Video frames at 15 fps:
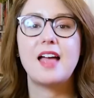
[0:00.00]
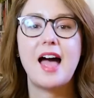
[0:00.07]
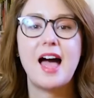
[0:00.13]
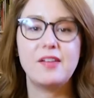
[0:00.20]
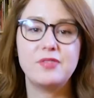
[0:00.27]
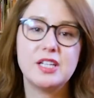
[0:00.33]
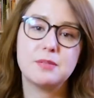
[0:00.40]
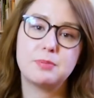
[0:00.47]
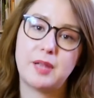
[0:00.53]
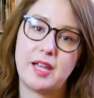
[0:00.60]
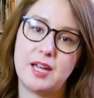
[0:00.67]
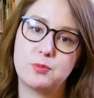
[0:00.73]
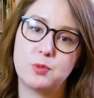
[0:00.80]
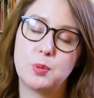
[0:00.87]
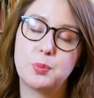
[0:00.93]
Having a
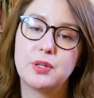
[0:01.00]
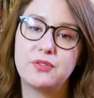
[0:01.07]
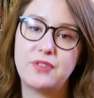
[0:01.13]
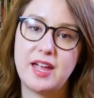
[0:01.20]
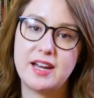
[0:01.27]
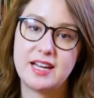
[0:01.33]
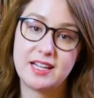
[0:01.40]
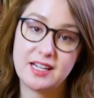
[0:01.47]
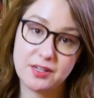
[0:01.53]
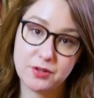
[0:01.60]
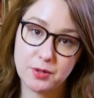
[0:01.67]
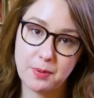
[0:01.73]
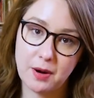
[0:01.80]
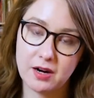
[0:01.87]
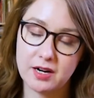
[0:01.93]
plan will prevent
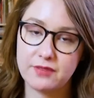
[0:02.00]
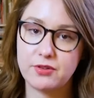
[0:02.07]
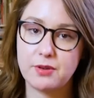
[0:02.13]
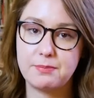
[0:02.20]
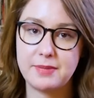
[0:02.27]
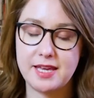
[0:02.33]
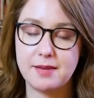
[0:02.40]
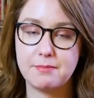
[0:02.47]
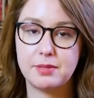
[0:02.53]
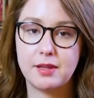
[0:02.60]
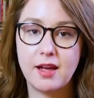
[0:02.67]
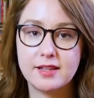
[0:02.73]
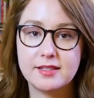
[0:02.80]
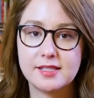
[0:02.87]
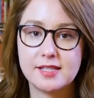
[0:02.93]
either party from being
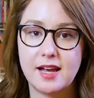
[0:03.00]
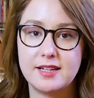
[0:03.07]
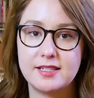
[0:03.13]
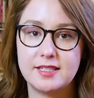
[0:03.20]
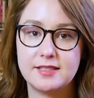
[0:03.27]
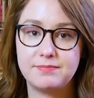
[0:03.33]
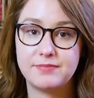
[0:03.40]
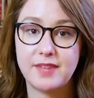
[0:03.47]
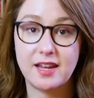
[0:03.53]
blindsided.